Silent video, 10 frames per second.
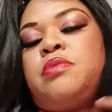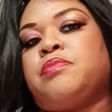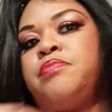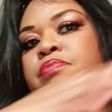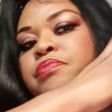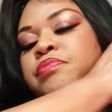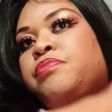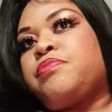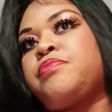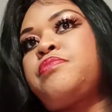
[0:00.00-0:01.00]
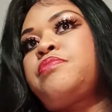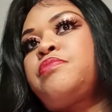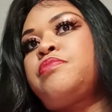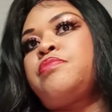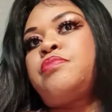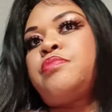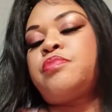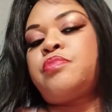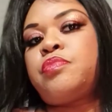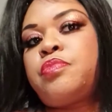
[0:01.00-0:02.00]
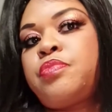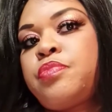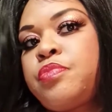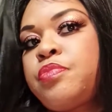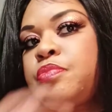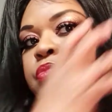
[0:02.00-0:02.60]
Nothing is said.